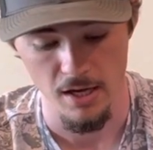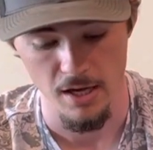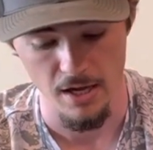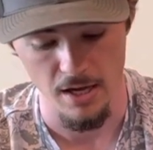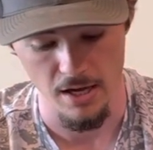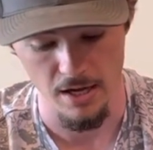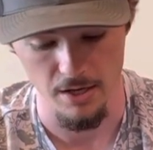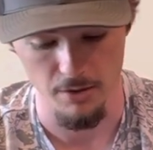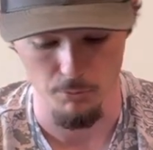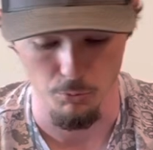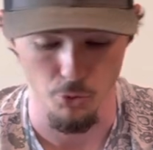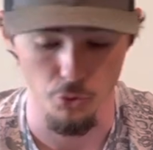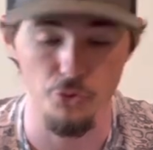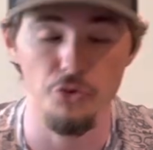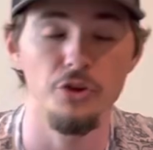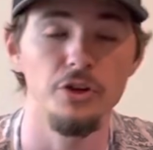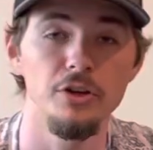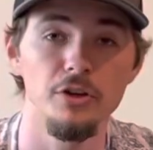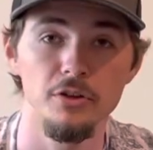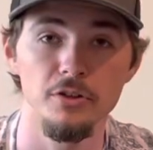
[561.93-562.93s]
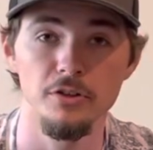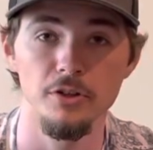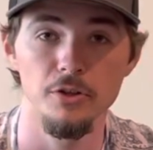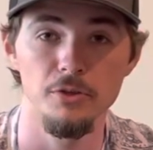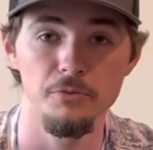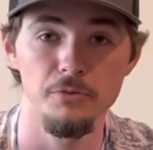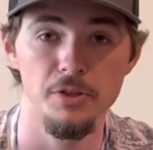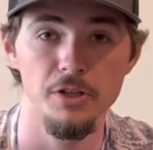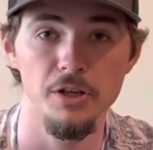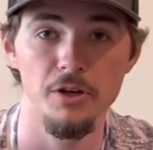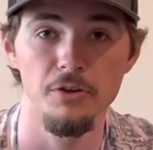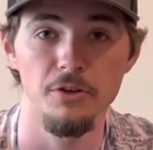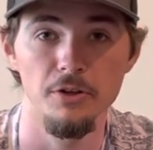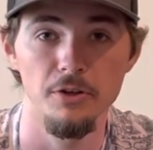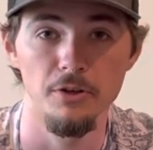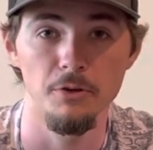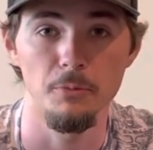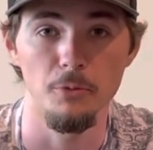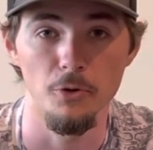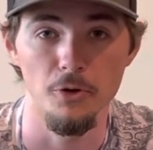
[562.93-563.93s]
And we'll see you on another video here
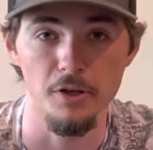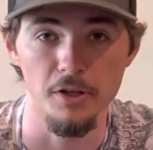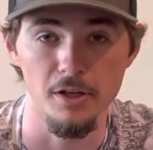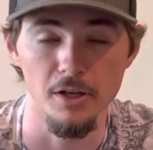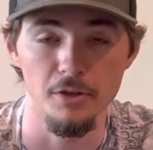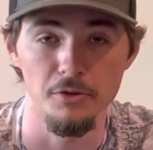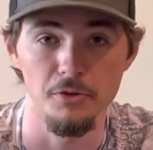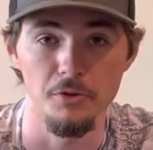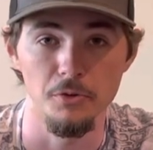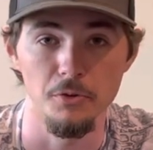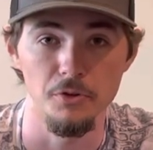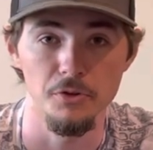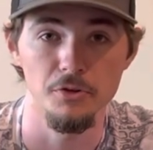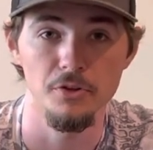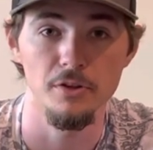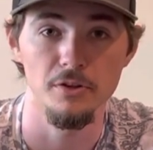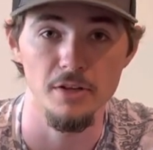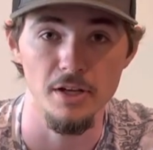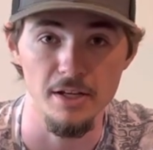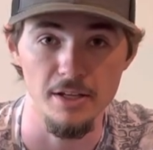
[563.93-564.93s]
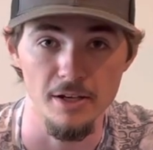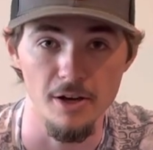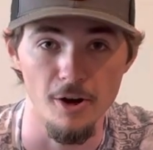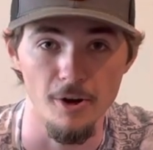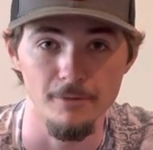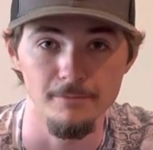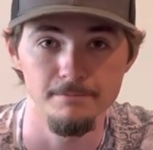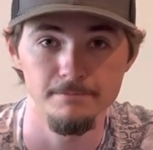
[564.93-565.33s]
at Boykin Outdoors. Thank y'all.